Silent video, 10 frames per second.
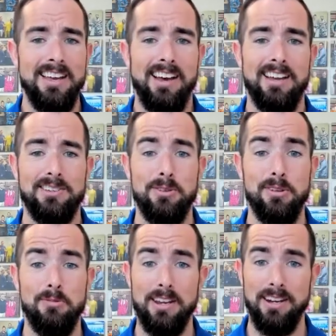uh, so
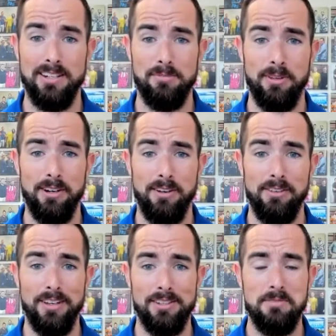that we can explain
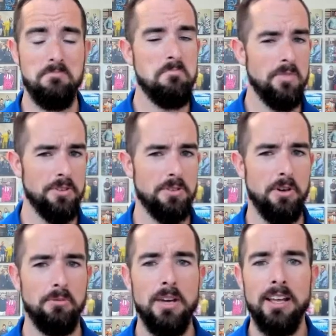all this.
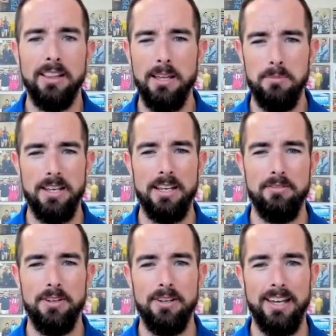So let me
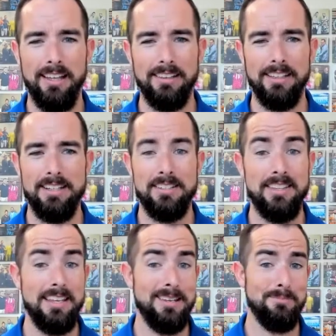give you at
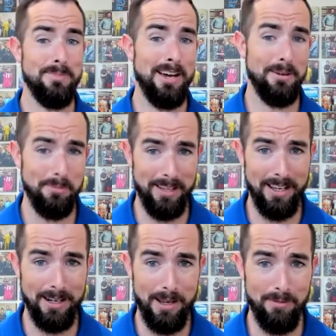least the bottom
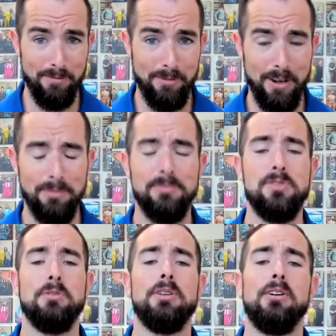line up front.
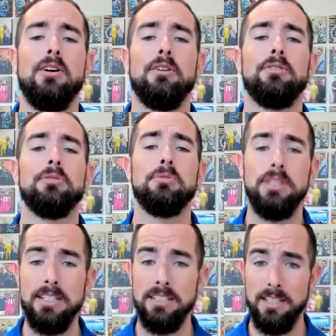So there are
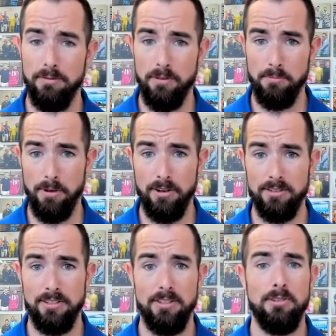three different
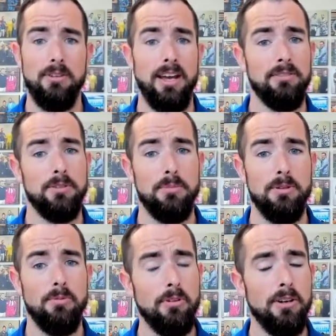parts that you have to
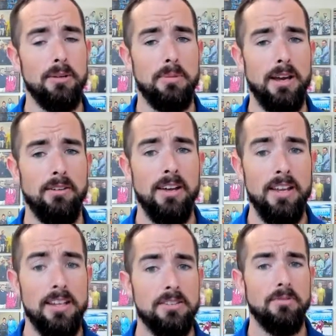be worried about
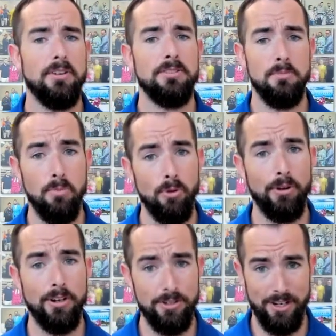as far as a
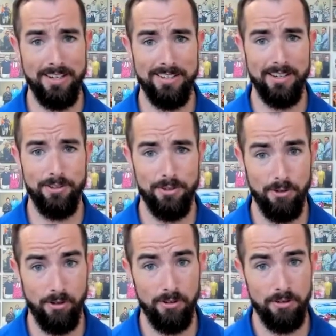mortgage is concerned.